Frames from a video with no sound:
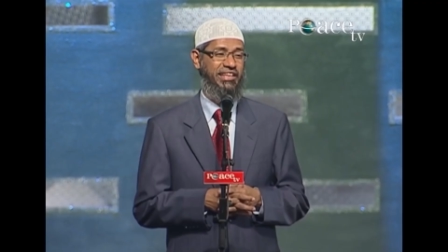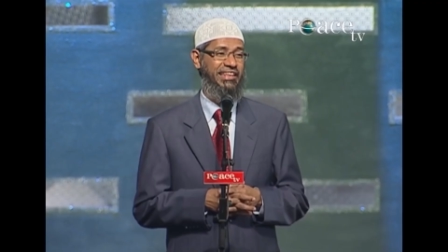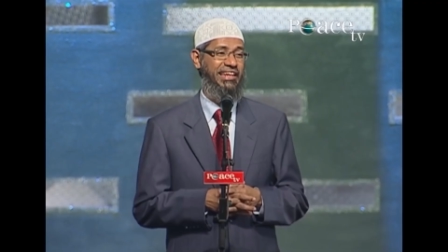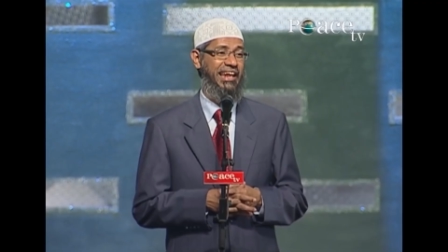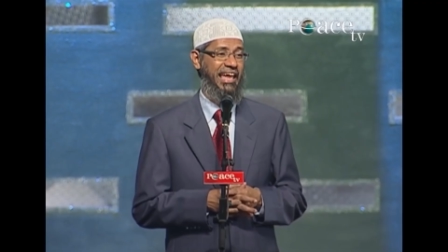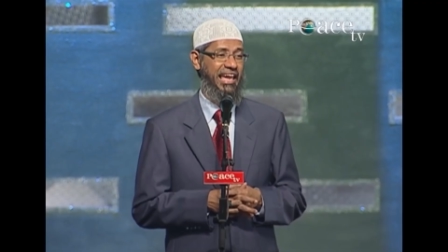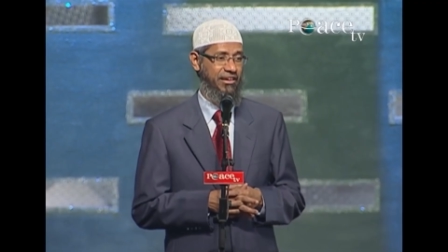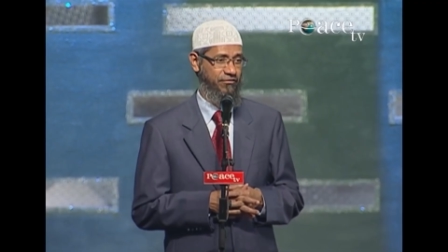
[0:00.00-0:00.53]
and the
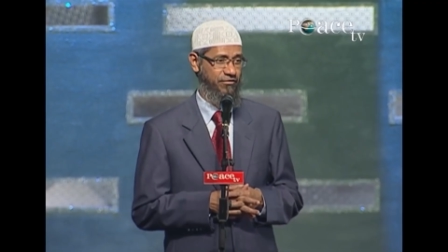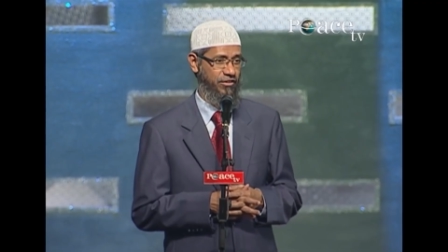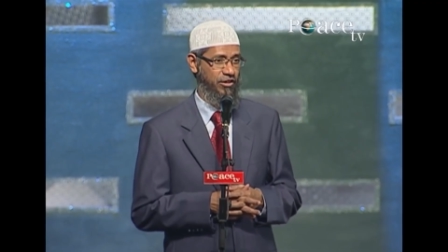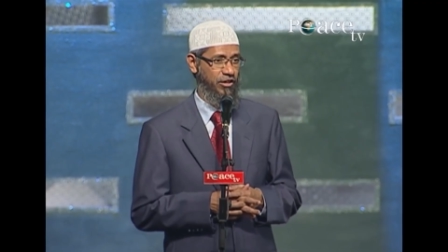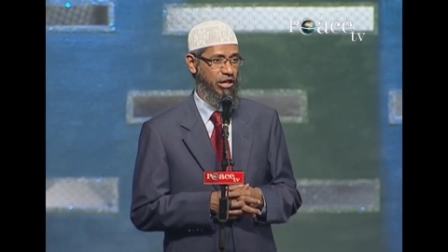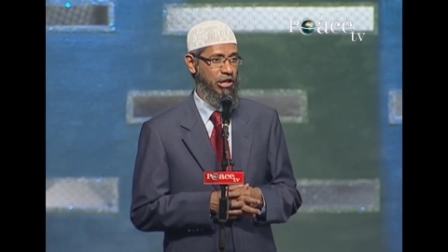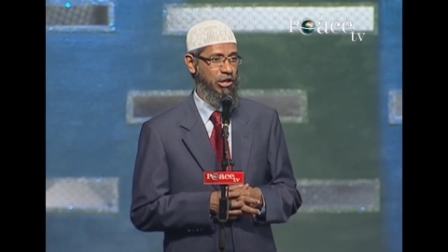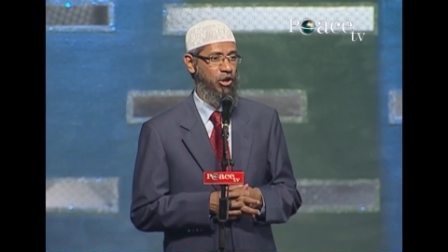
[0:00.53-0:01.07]
life.
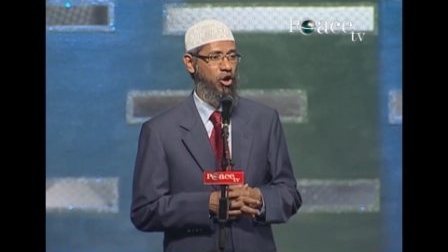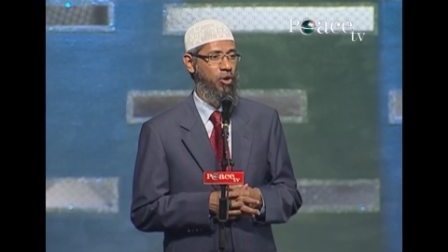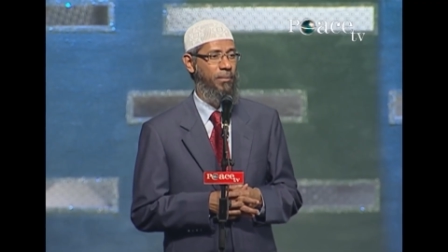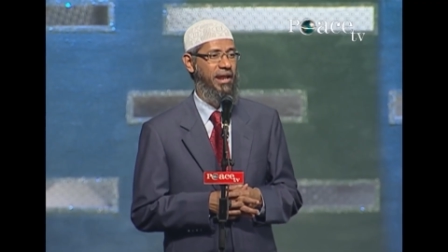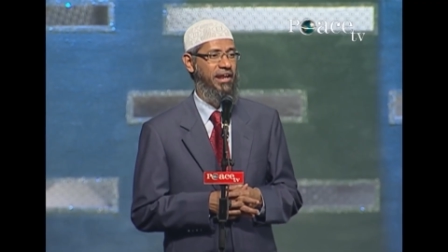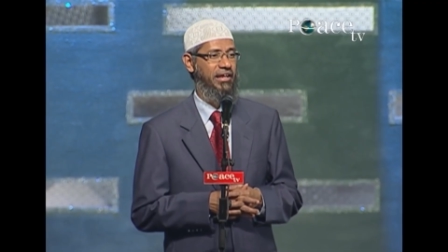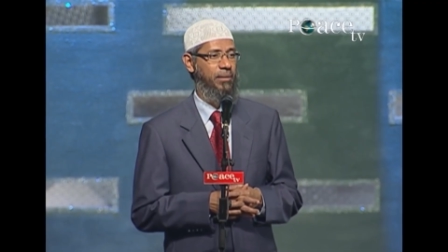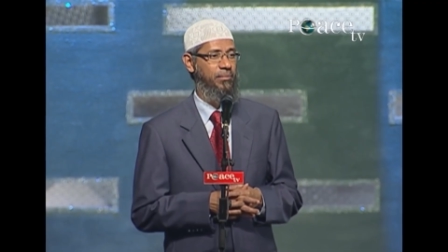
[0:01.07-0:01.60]
No
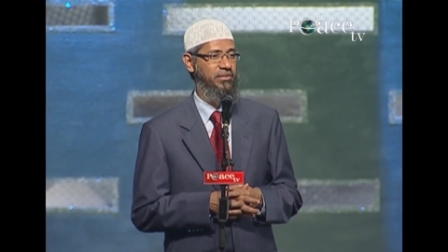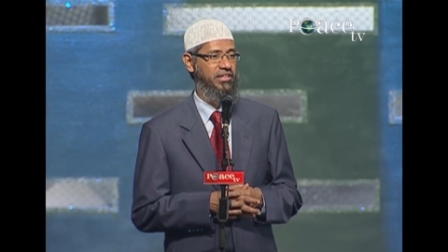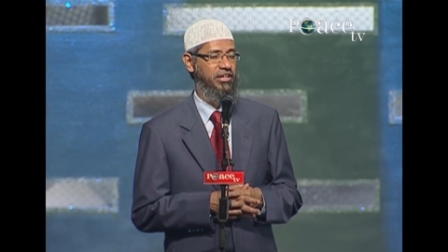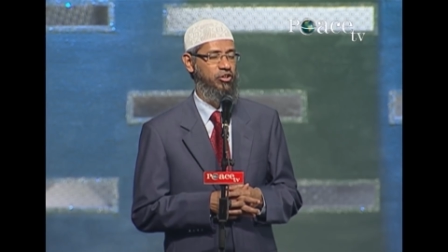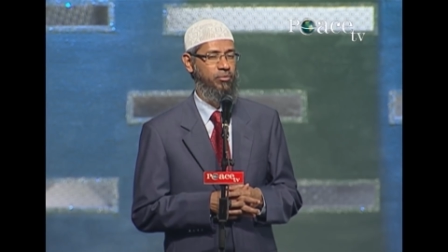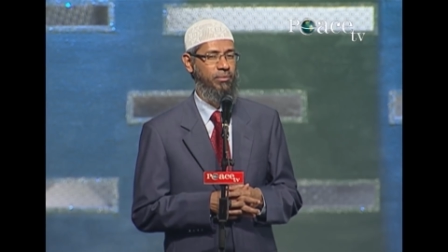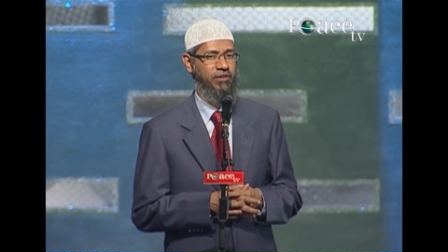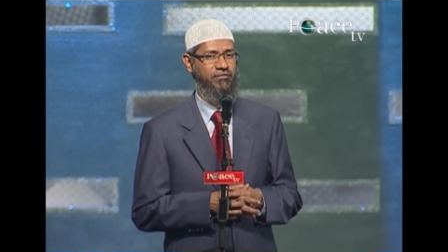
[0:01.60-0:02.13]
man cometh
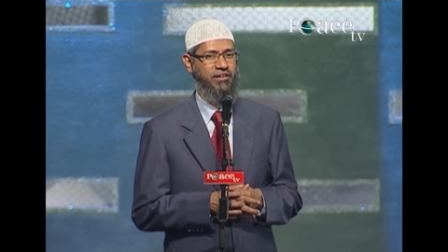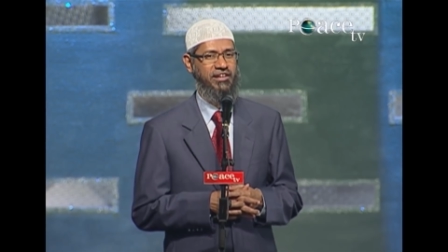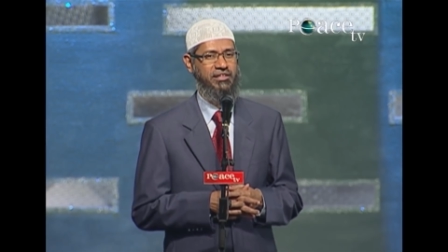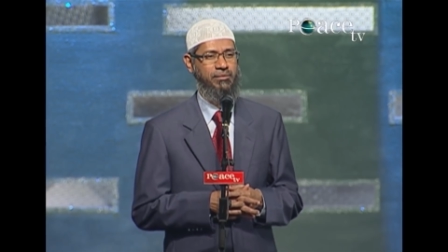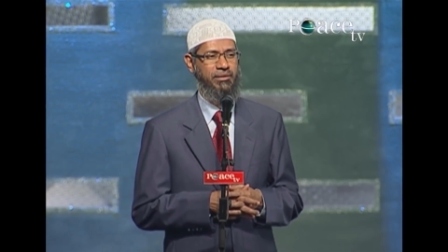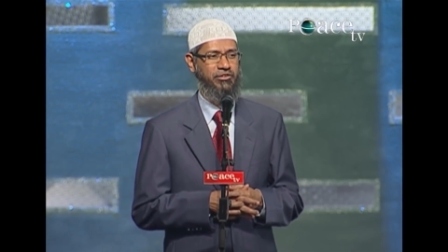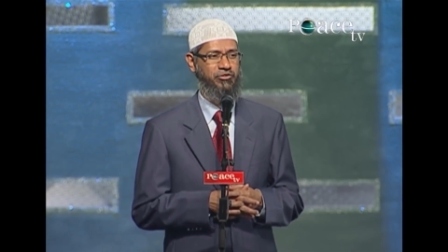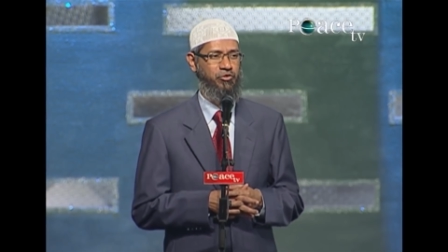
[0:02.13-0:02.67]
unto my
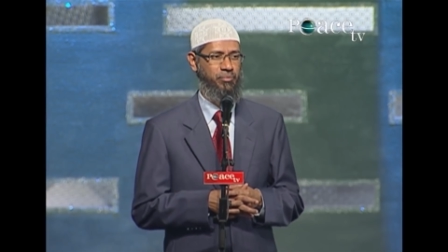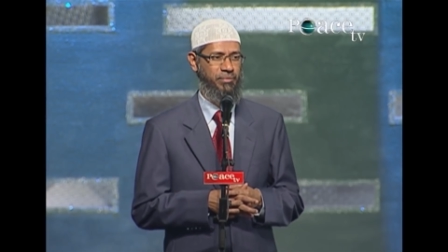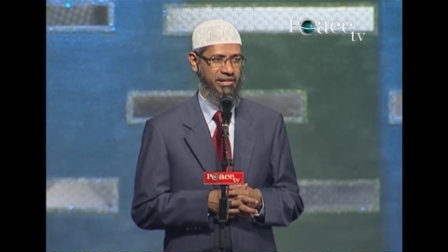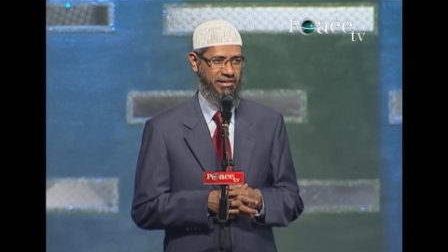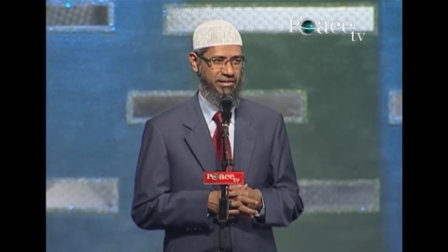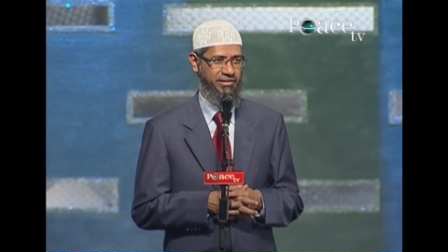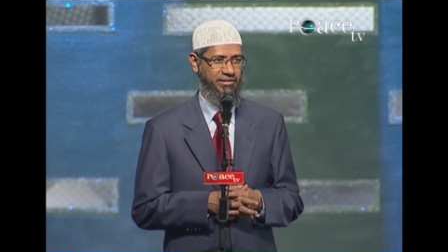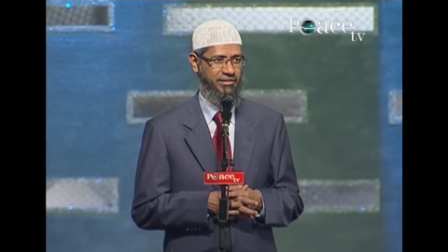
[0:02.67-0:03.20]
Father but through
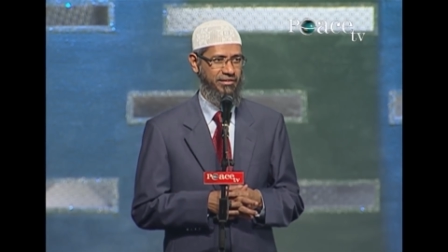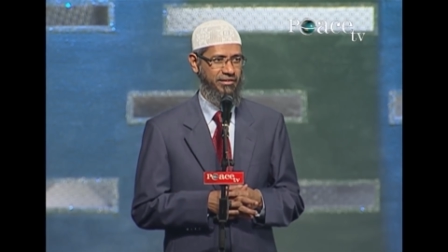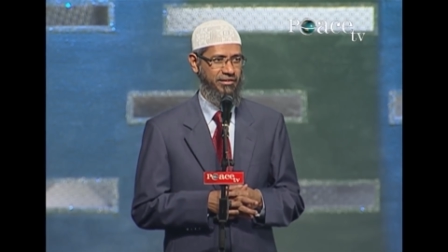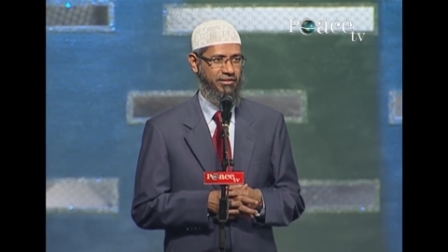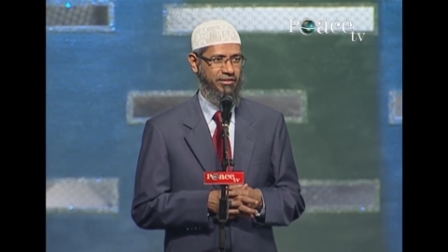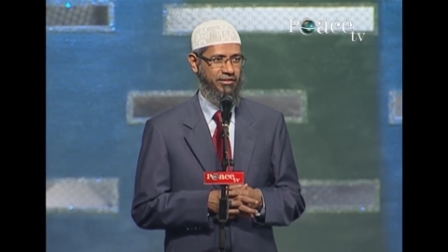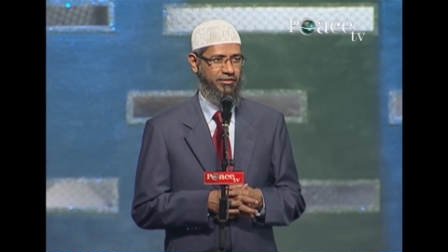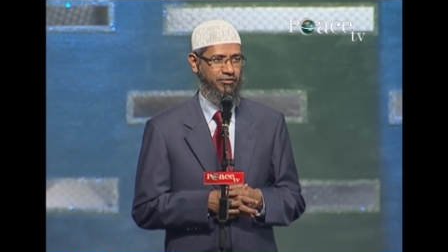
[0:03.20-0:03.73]
me.
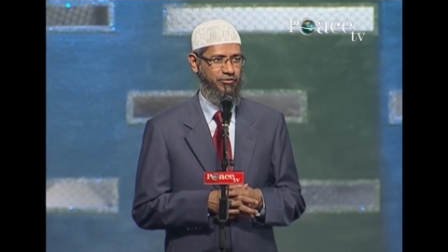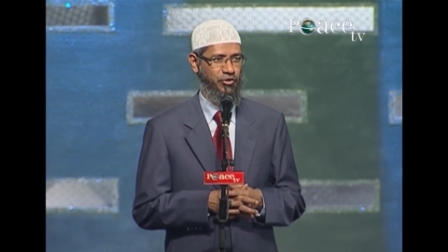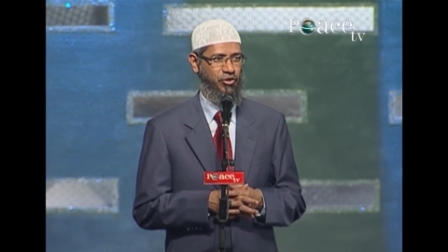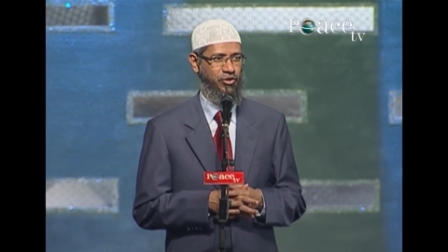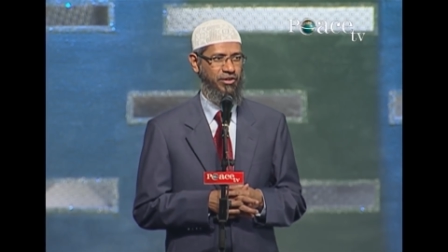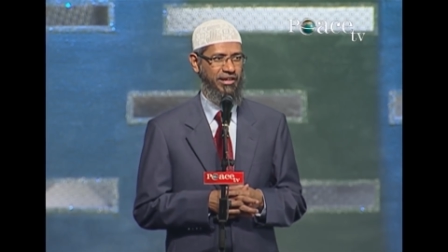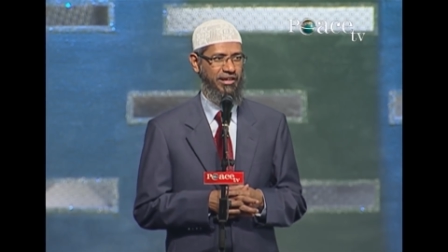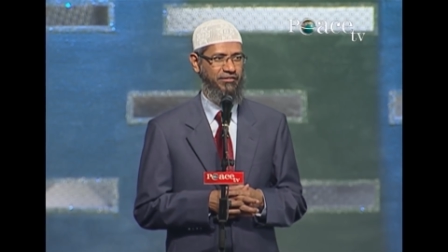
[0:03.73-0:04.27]
So
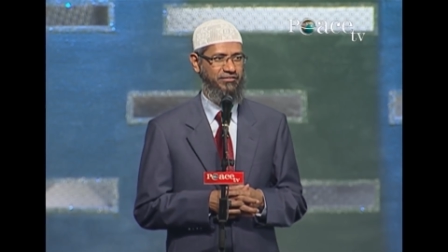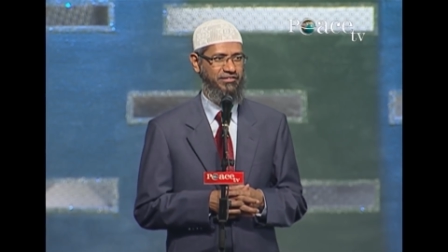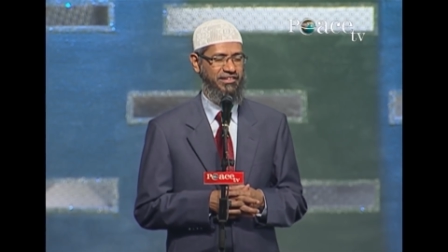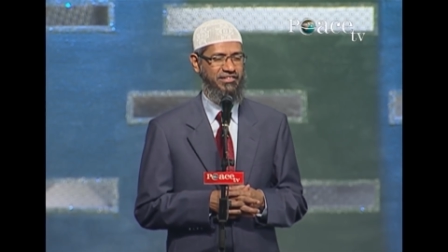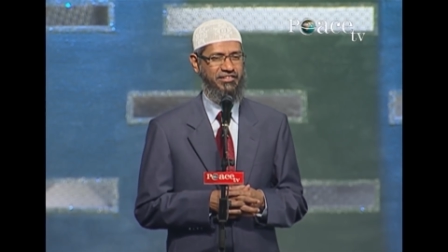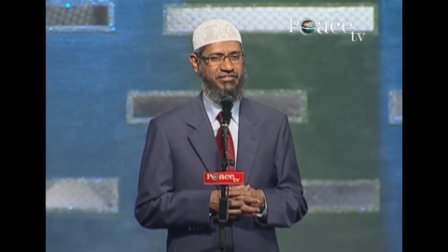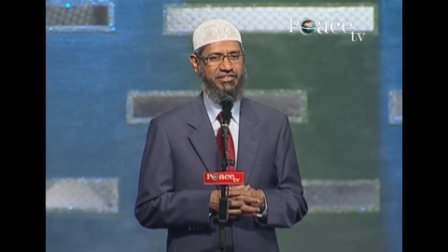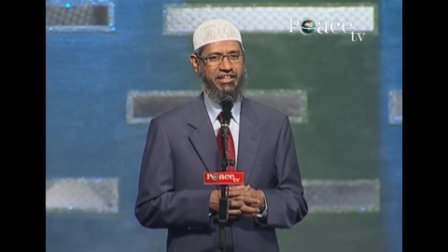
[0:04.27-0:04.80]
if
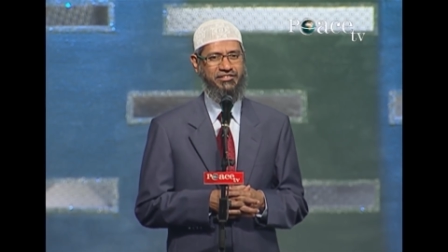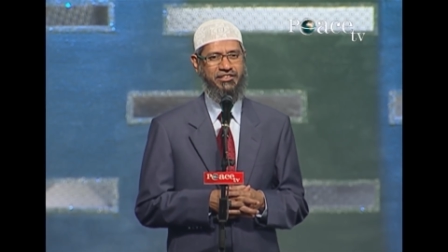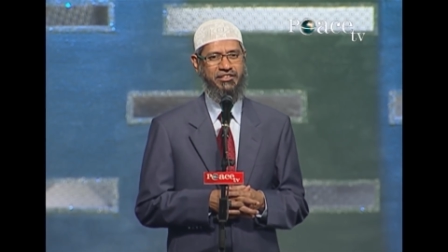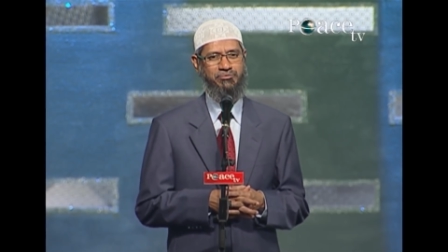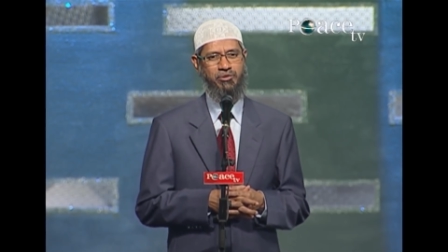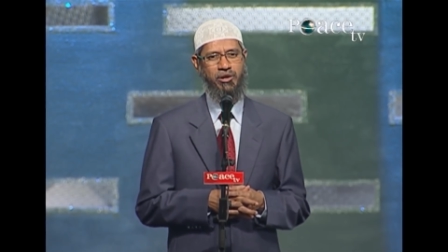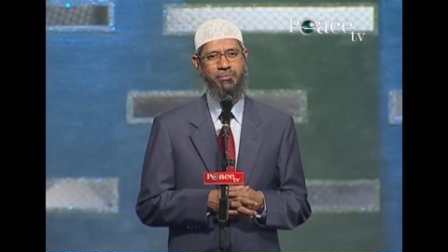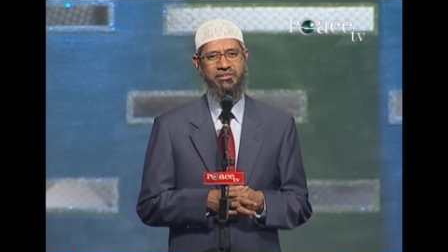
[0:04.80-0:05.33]
Jesus Christ
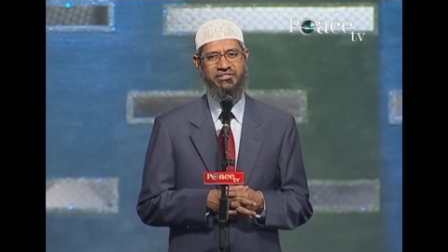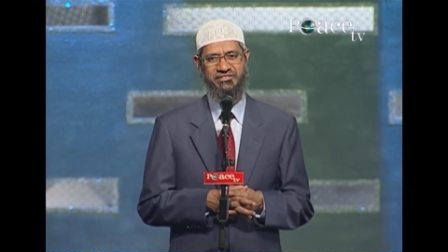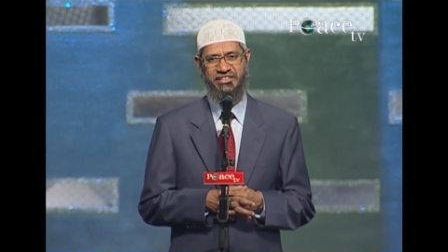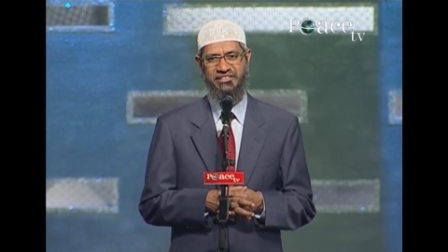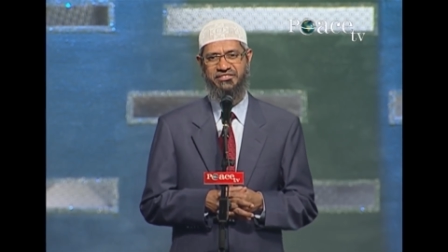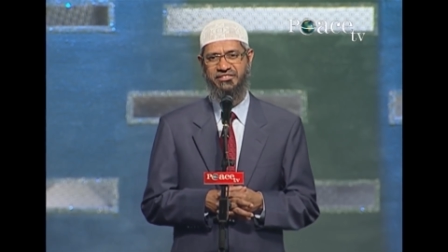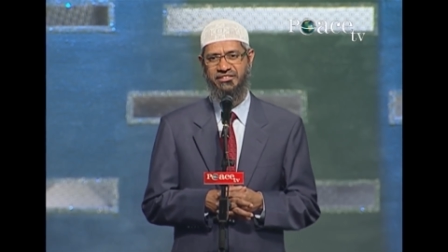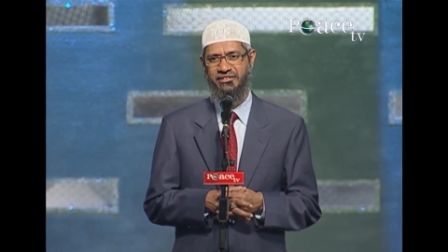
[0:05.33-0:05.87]
has promised
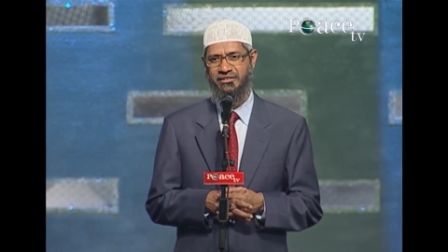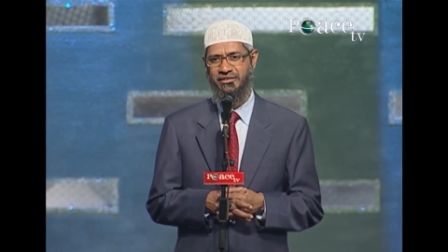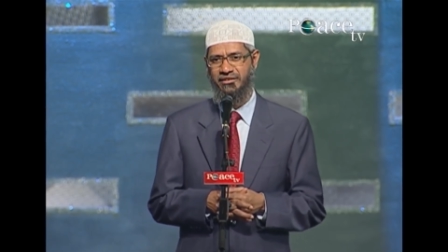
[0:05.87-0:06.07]
this,